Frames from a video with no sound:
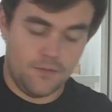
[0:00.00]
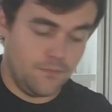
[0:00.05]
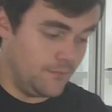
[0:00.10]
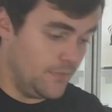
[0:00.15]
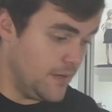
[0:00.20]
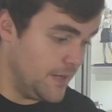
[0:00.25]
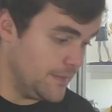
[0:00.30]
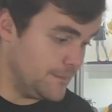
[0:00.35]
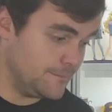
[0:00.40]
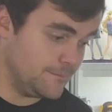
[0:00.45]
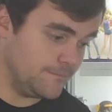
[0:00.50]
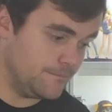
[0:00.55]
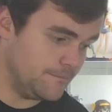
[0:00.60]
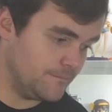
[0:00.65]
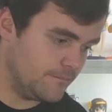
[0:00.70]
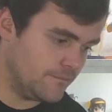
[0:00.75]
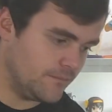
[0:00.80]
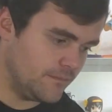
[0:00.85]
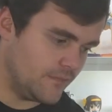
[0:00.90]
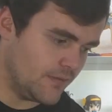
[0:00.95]
But
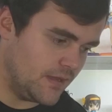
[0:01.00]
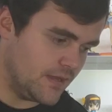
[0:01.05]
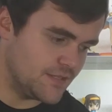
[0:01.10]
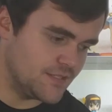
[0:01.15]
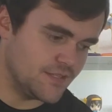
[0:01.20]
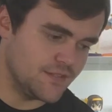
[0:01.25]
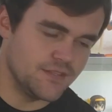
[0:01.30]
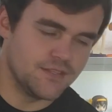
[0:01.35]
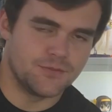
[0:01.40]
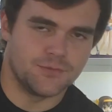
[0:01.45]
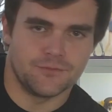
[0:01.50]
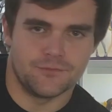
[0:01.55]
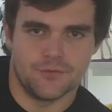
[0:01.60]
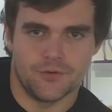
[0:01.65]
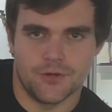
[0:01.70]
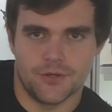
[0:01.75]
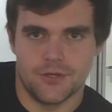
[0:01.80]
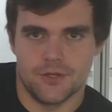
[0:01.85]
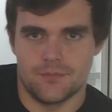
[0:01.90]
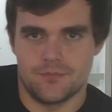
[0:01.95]
I saw this one
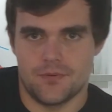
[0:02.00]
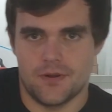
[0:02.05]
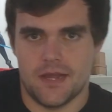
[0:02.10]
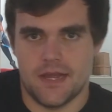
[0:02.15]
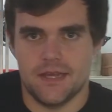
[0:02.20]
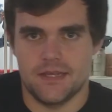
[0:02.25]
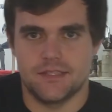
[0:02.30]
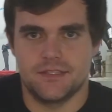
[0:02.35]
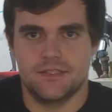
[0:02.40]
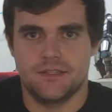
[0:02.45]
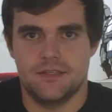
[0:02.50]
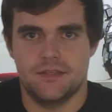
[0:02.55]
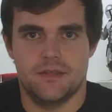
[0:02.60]
for a good price